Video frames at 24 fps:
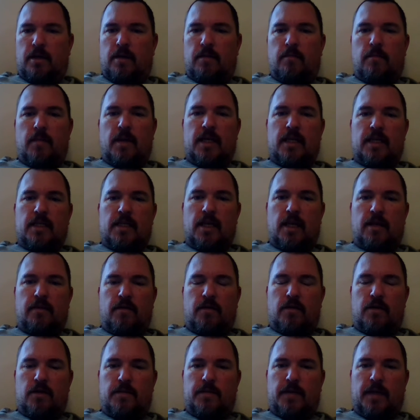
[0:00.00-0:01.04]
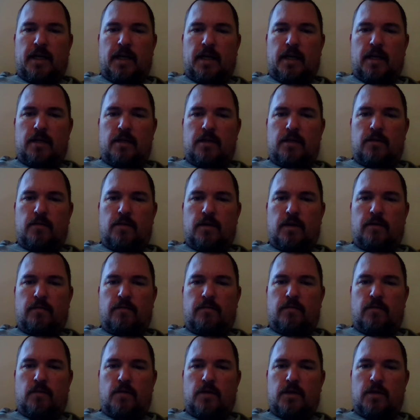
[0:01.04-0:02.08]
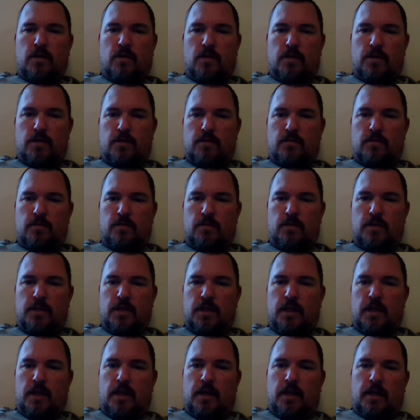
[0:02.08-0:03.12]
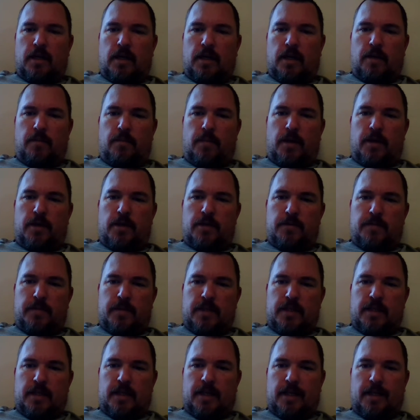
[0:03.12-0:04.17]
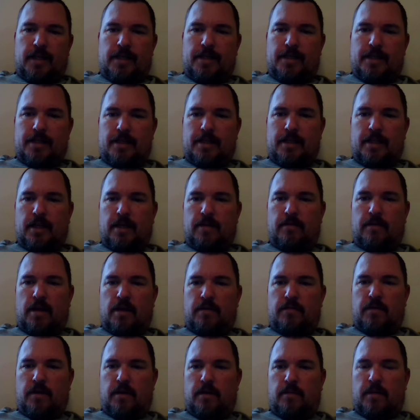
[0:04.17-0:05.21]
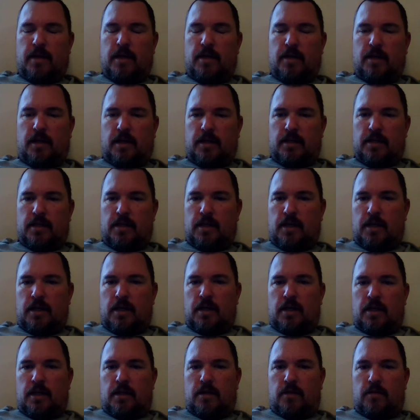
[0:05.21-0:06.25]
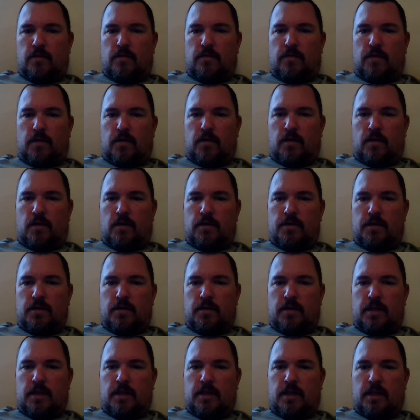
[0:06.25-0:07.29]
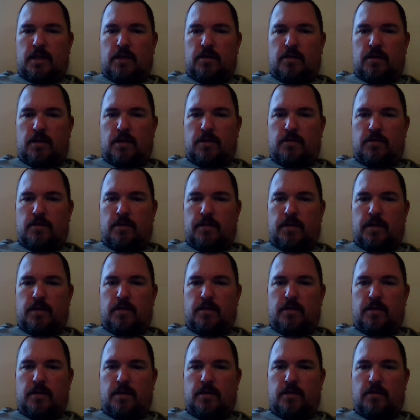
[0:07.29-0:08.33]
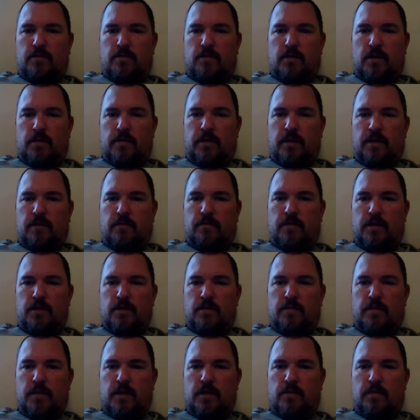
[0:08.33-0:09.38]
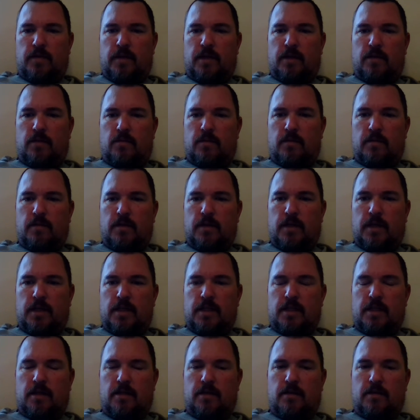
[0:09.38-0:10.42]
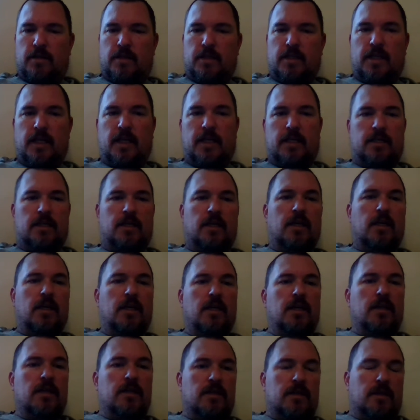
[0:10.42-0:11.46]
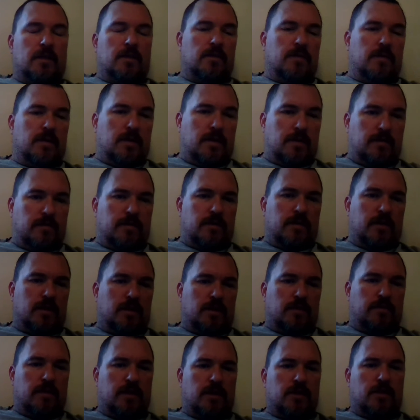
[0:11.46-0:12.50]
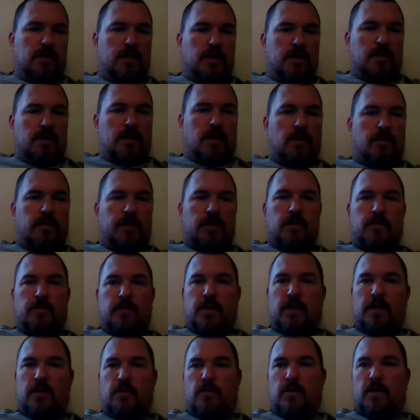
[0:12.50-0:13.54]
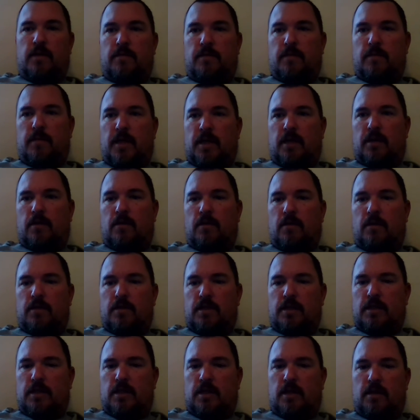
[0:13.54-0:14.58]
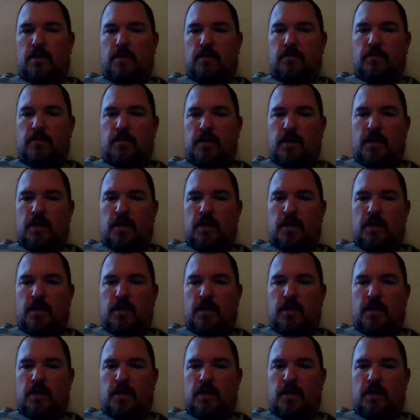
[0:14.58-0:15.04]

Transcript: Many slave owners began to enforce harsher rules and punishments against enslaved African Americans. The revolt also contributed to the growing division between northern and southern states. So the division is going to be one of the main causes of